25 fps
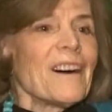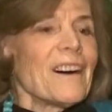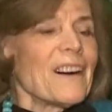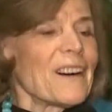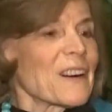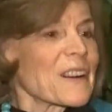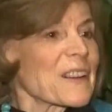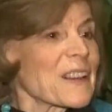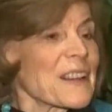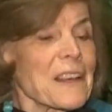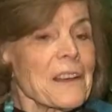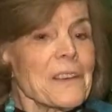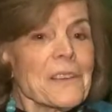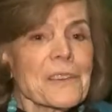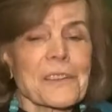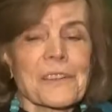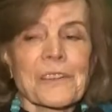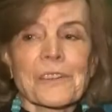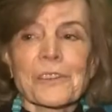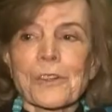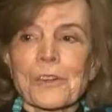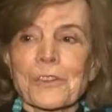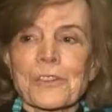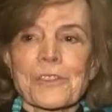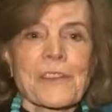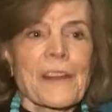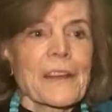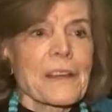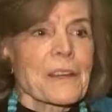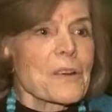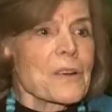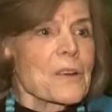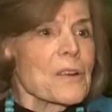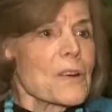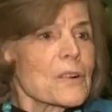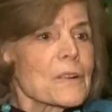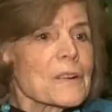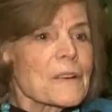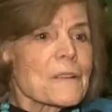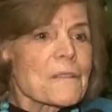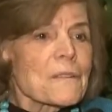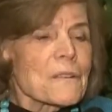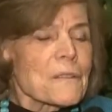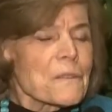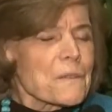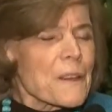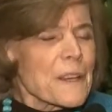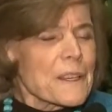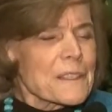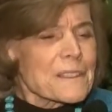it looks like
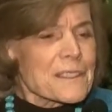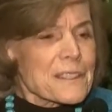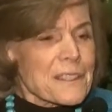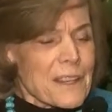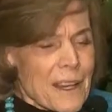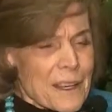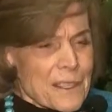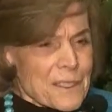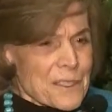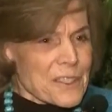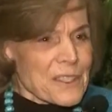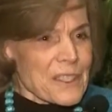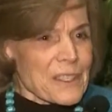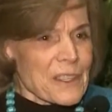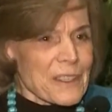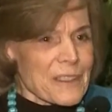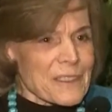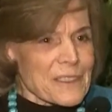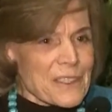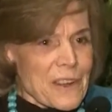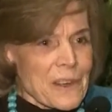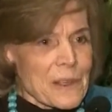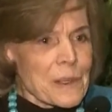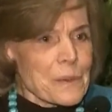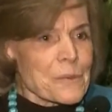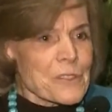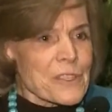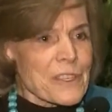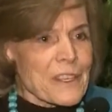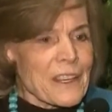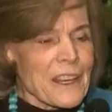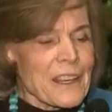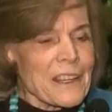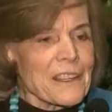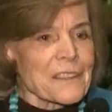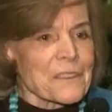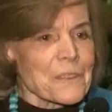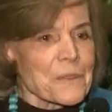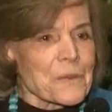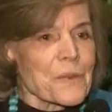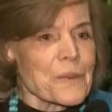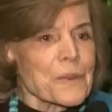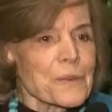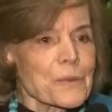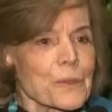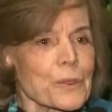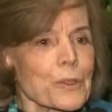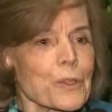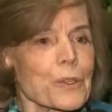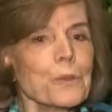fantastic times ahead
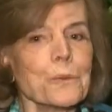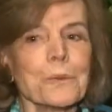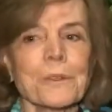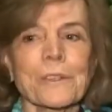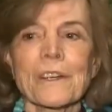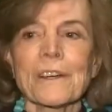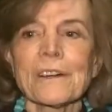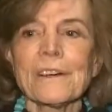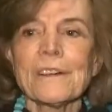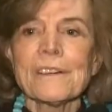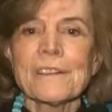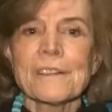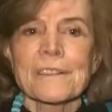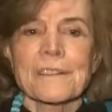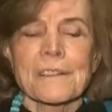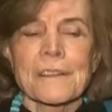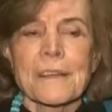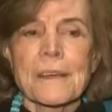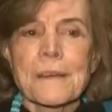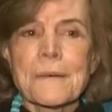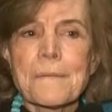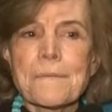for humankind.